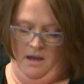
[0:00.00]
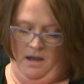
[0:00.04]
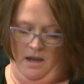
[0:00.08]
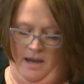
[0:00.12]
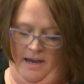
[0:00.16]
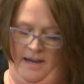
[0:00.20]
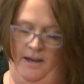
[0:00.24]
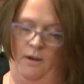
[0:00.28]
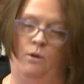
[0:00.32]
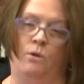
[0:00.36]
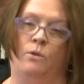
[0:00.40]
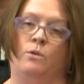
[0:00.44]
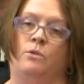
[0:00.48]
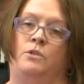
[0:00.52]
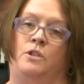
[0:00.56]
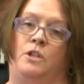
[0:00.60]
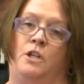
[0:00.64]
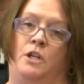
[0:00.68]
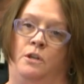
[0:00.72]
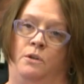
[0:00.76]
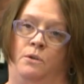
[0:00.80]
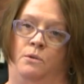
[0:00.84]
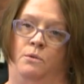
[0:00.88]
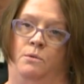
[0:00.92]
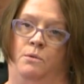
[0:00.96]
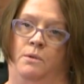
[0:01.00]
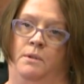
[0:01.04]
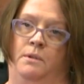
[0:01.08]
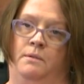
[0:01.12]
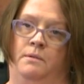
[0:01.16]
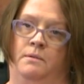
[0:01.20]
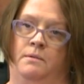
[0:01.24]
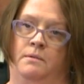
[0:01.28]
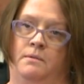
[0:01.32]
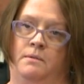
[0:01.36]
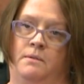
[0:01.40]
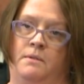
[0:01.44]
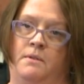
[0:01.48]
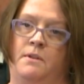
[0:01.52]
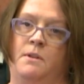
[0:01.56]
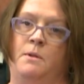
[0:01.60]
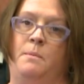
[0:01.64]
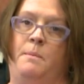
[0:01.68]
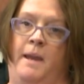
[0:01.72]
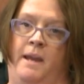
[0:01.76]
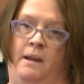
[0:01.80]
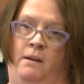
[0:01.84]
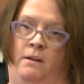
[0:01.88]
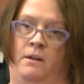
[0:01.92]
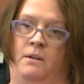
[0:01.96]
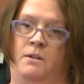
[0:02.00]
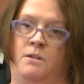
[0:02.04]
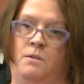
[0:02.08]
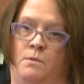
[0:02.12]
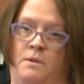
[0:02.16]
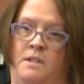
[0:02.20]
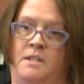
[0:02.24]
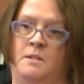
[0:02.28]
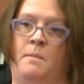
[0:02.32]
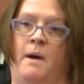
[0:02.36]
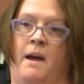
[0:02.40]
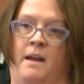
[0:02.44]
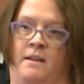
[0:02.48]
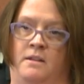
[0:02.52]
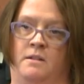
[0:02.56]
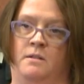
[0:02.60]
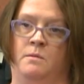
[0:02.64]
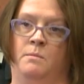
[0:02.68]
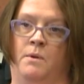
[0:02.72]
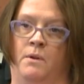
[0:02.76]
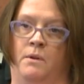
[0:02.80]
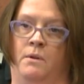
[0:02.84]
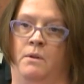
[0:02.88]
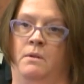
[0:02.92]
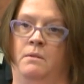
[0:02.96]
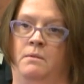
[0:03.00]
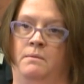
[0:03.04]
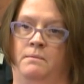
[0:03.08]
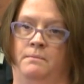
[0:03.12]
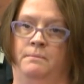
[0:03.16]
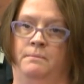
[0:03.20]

I hold you, the parents, responsible.